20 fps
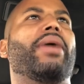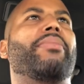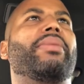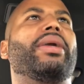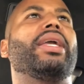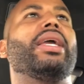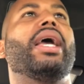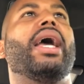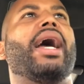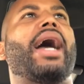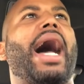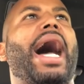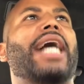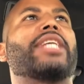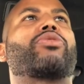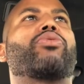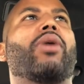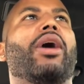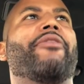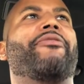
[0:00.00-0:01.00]
at me. I
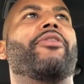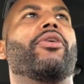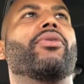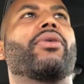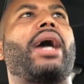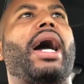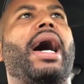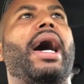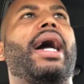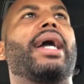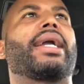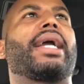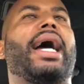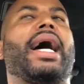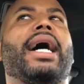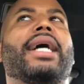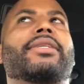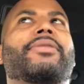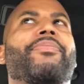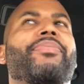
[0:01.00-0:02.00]
swear for God,
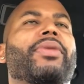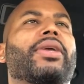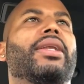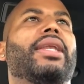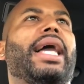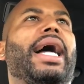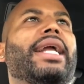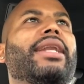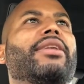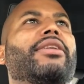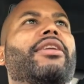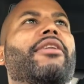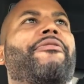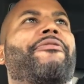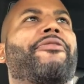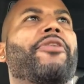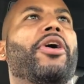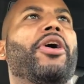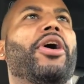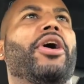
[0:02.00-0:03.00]
guys, like the
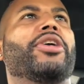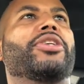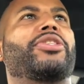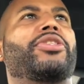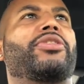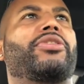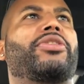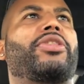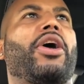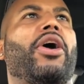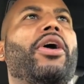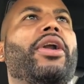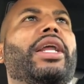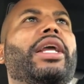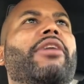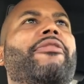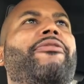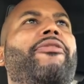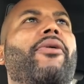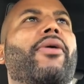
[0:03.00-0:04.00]
first
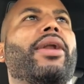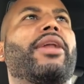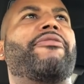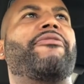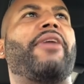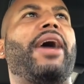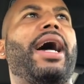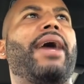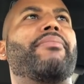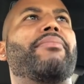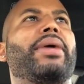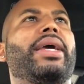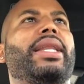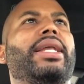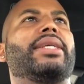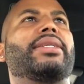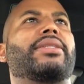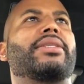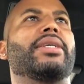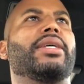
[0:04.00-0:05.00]
30 or 45
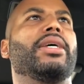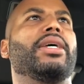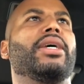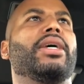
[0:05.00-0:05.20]
minutes,